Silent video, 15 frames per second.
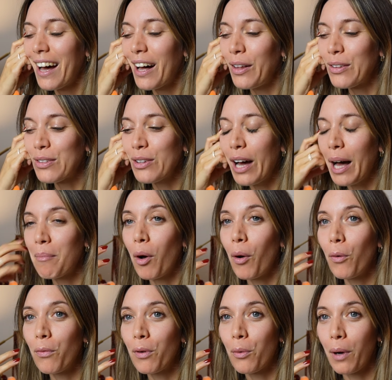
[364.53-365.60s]
Also, I'm
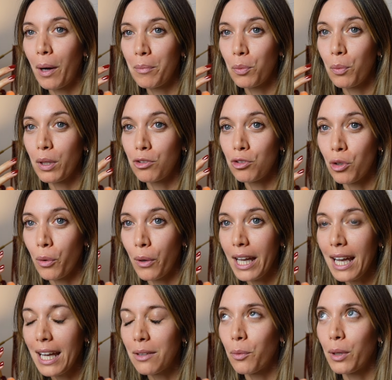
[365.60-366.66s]
overwhelmed with joy,
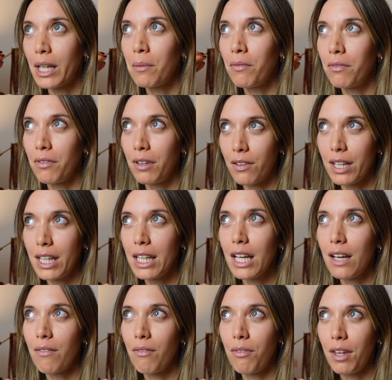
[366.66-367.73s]
and when I'm very,
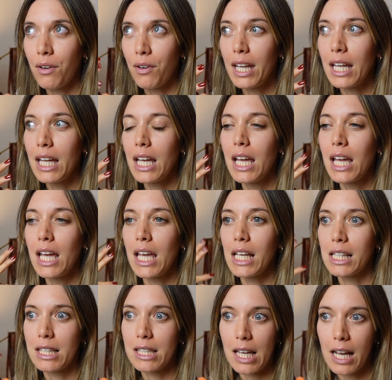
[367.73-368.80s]
very
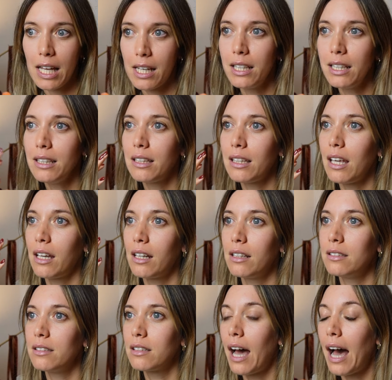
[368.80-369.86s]
excited
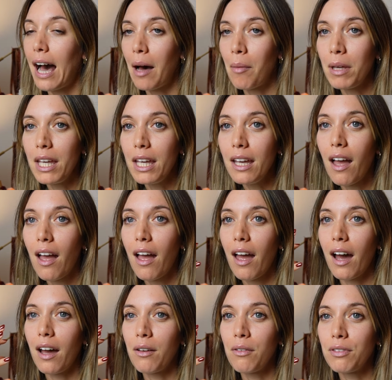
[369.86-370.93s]
and happy,
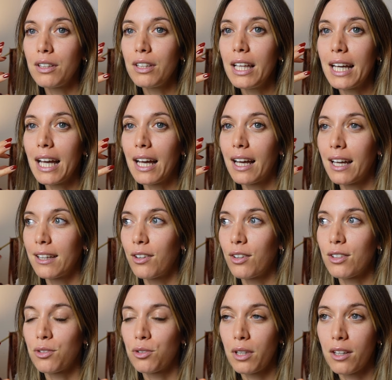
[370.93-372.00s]
I feel like I cannot
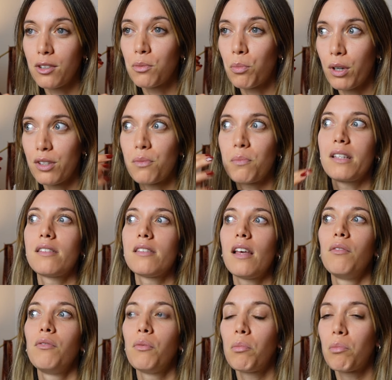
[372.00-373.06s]
express
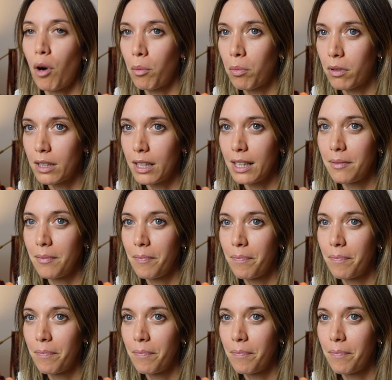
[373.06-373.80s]
myself properly